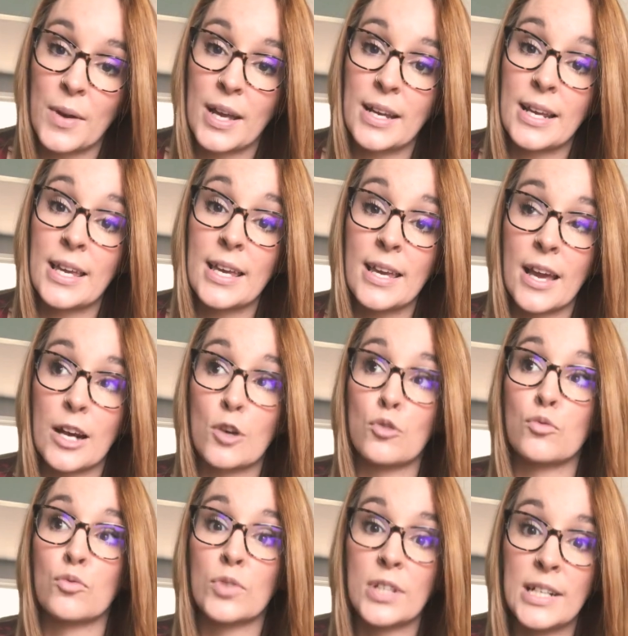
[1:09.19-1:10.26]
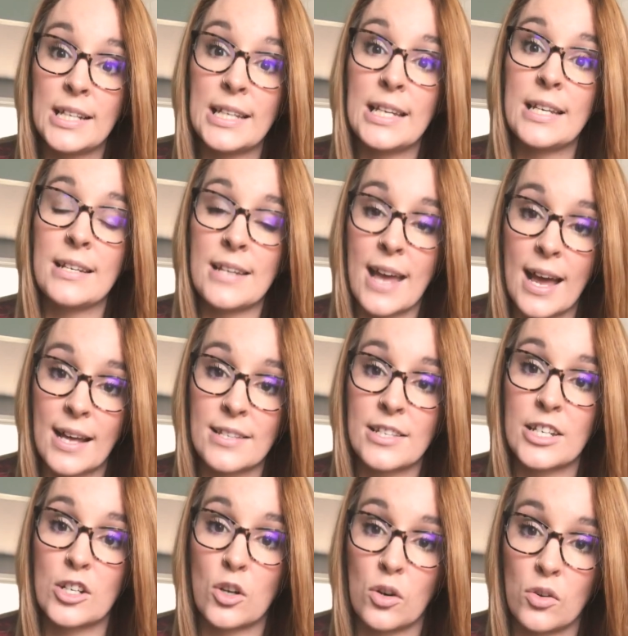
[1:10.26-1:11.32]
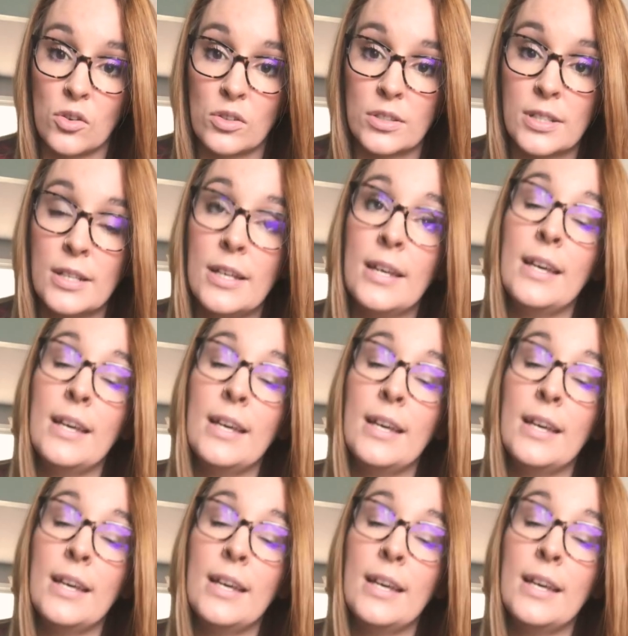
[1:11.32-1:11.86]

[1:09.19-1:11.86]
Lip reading: and he had a really nasty cold.